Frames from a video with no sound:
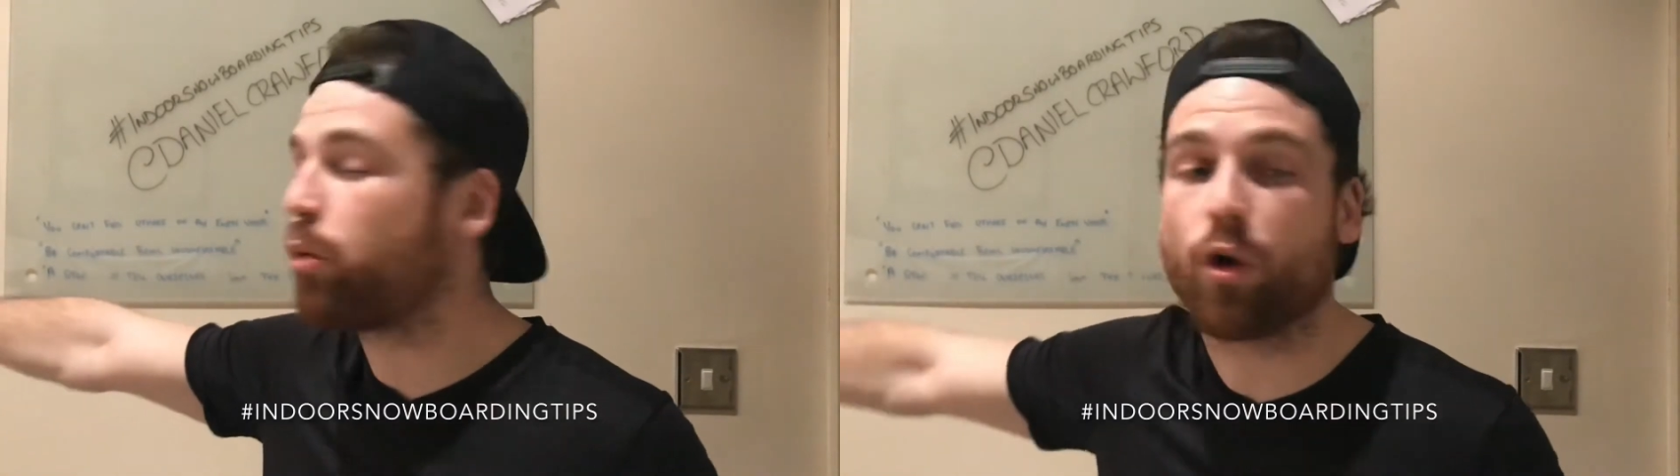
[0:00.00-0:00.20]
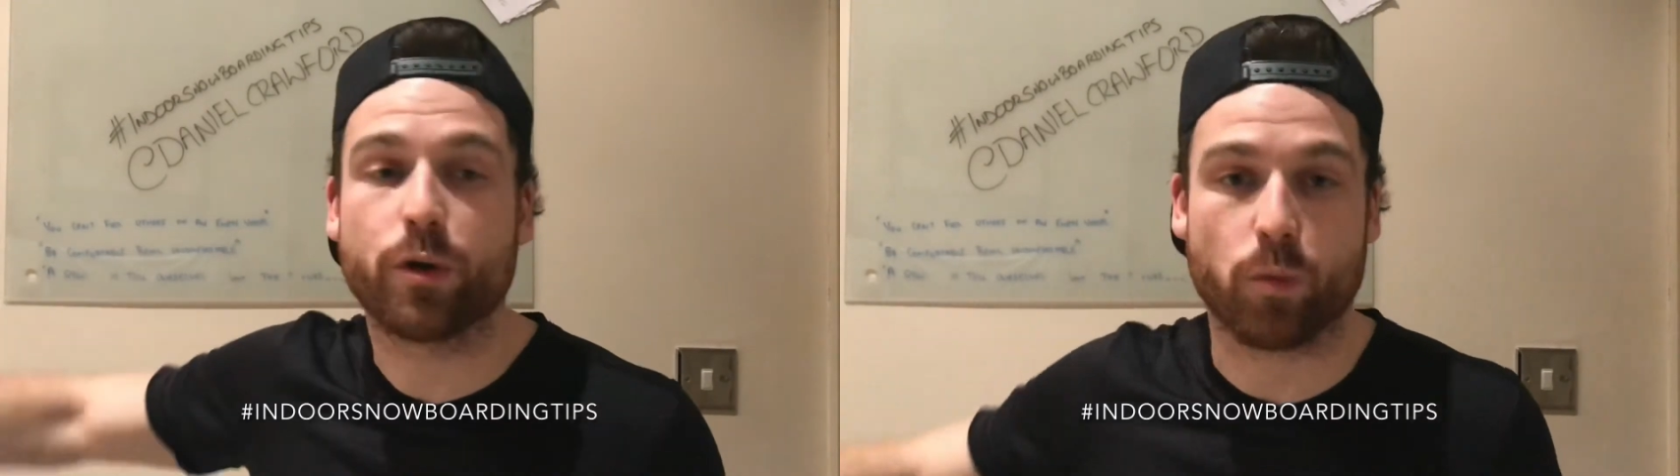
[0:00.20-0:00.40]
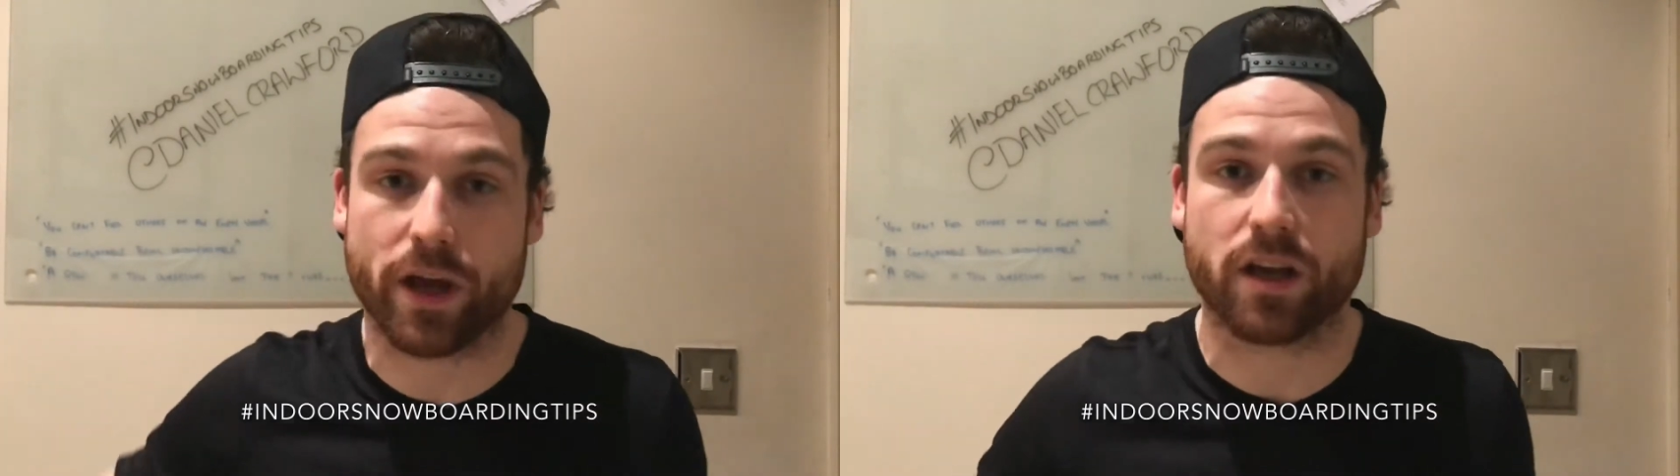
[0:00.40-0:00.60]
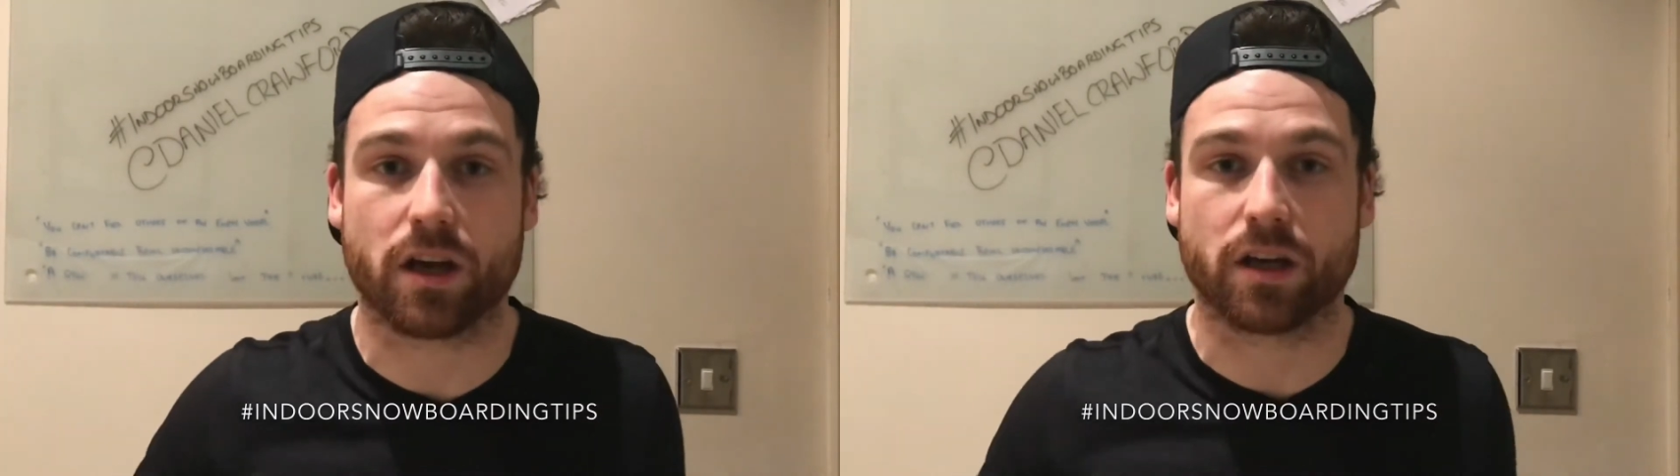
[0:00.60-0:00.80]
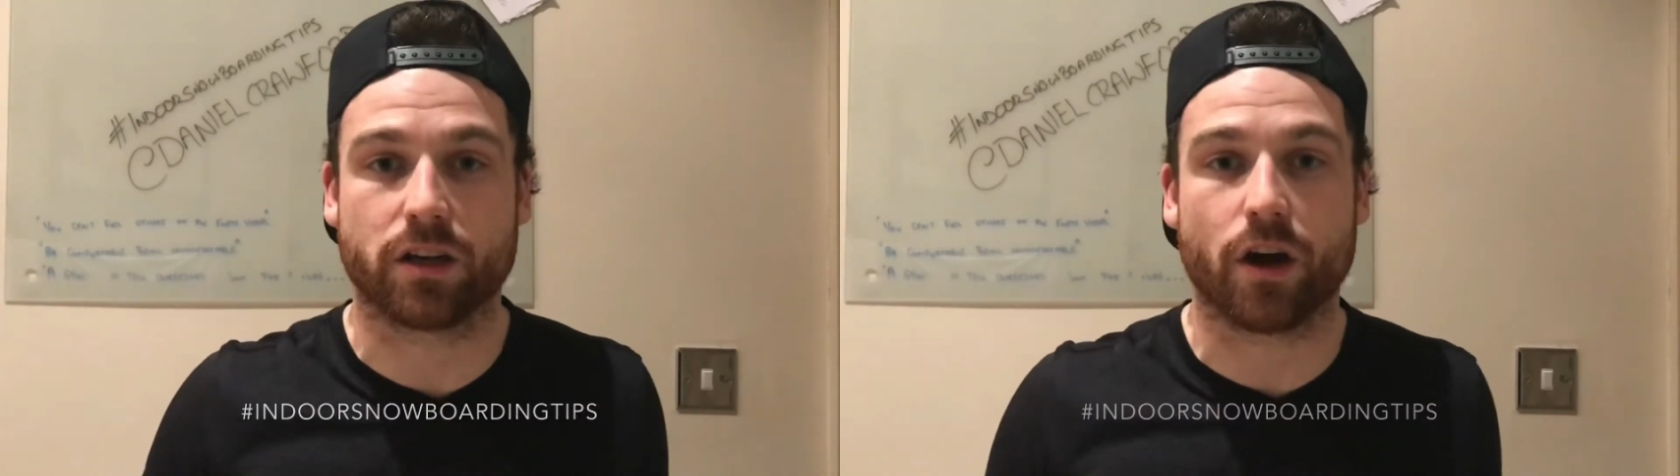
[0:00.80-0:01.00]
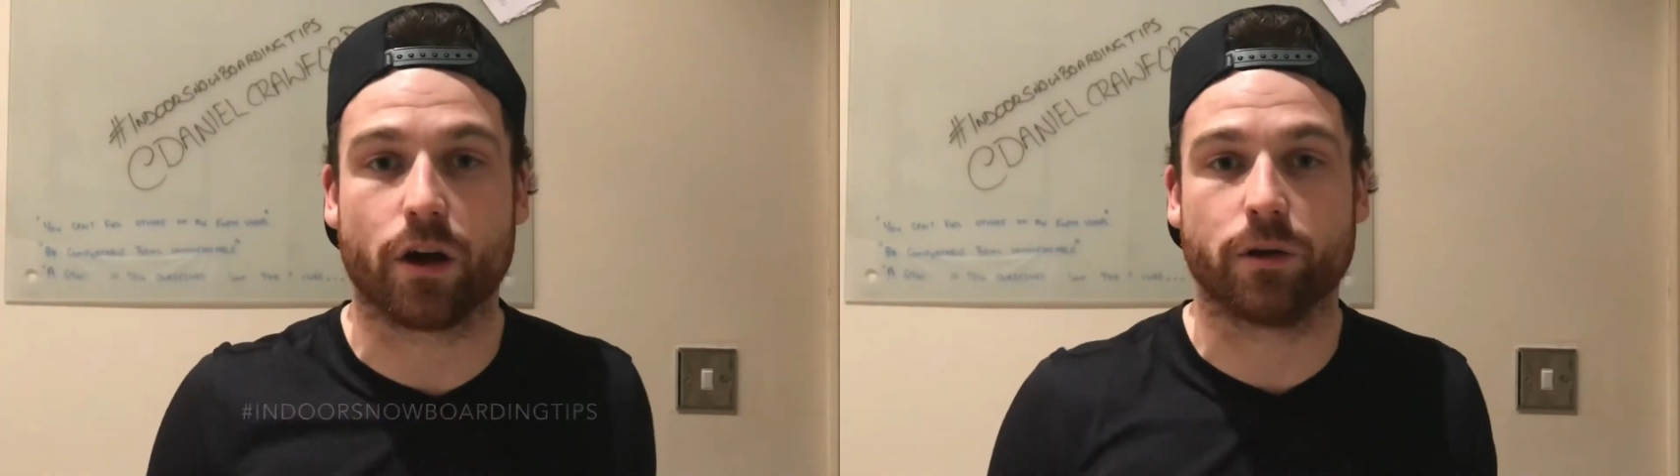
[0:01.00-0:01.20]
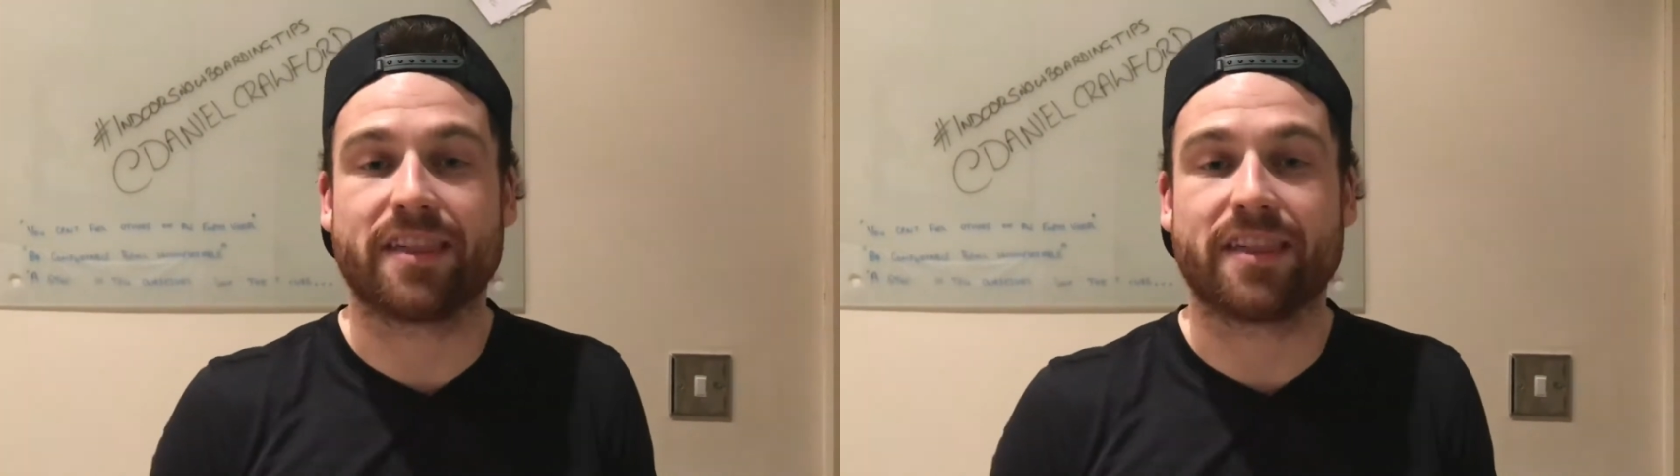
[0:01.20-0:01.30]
point where you're gonna go.